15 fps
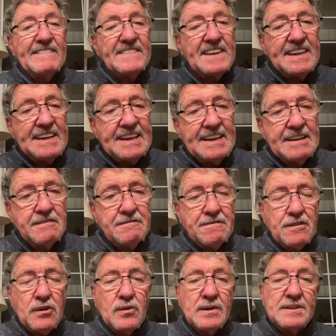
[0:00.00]
the
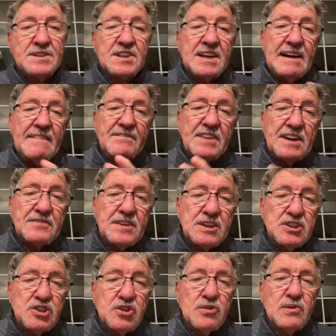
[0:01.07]
influence that the
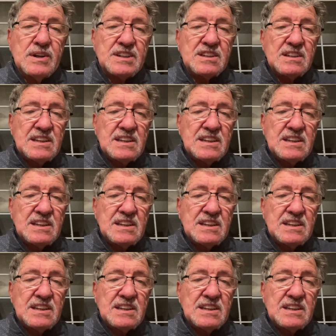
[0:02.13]
Jewish